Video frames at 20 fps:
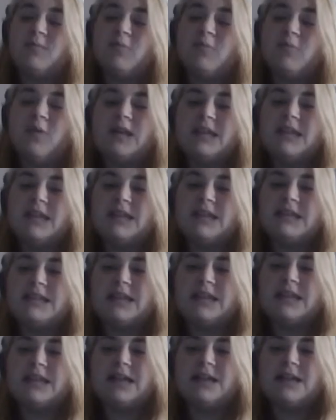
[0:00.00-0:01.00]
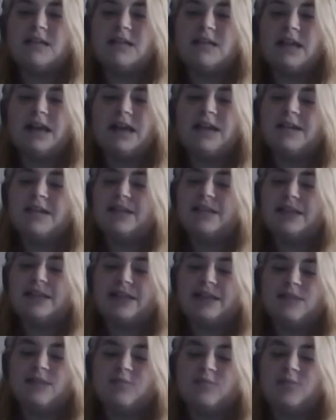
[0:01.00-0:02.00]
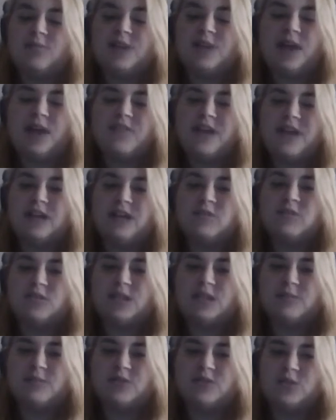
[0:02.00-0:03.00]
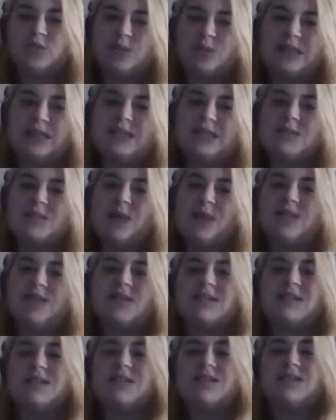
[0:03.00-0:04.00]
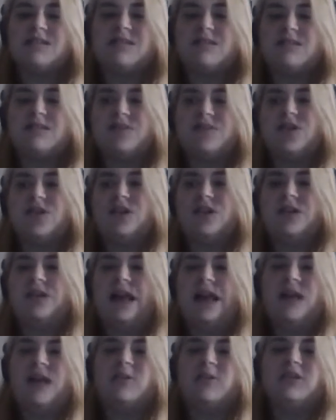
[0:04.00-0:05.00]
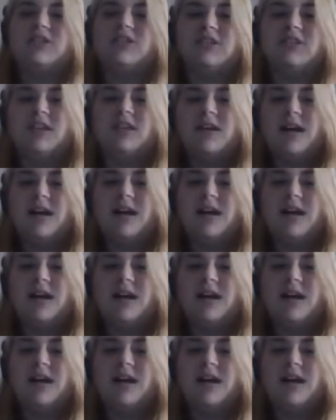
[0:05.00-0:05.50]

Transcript: the point is, and again, without the actual numbers, we can debate this for hours.